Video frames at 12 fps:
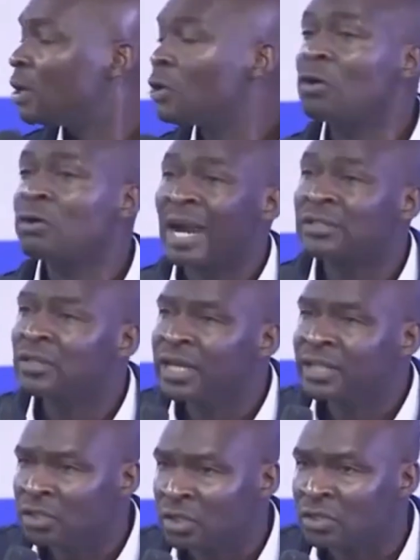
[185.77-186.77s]

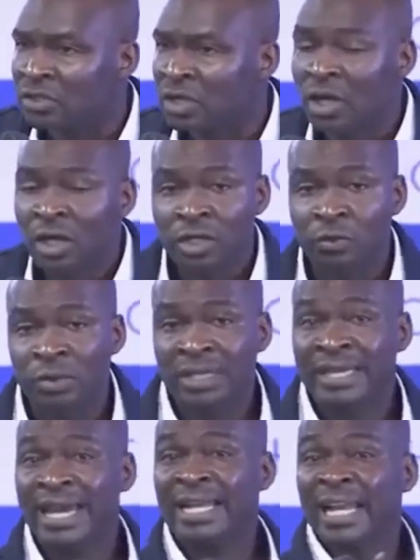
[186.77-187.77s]
Congratulations, you will
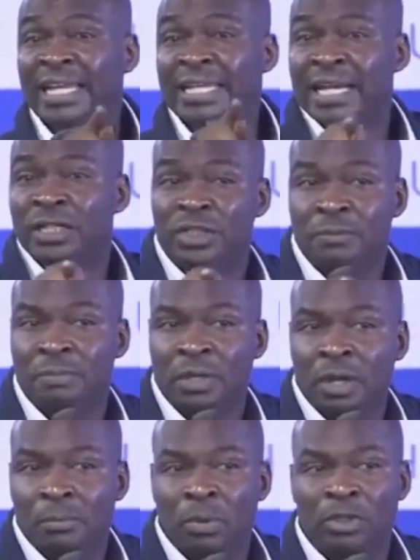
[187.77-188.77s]
get leadership,
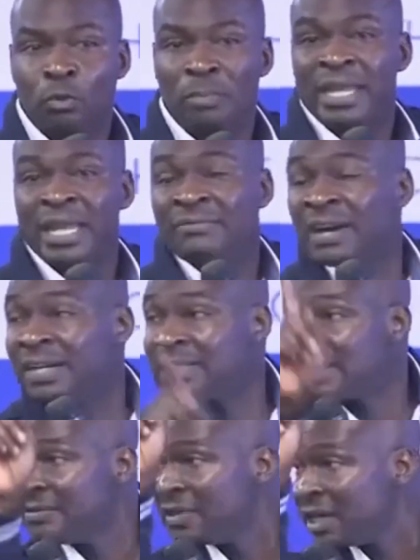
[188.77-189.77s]
but you may never
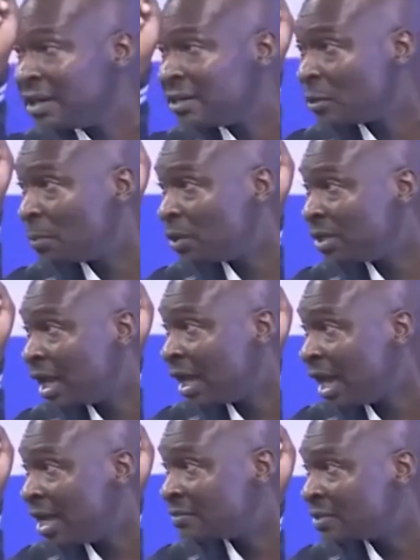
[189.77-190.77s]
receive the grace upon their
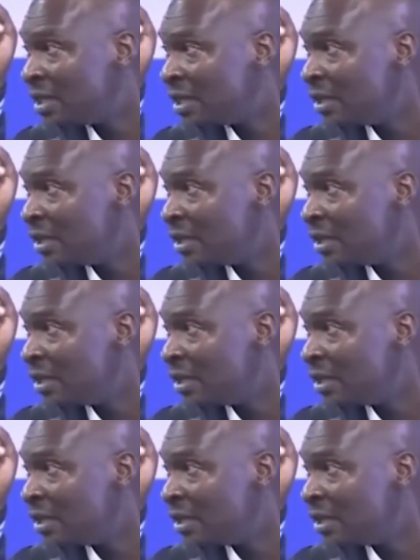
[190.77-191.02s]
lives.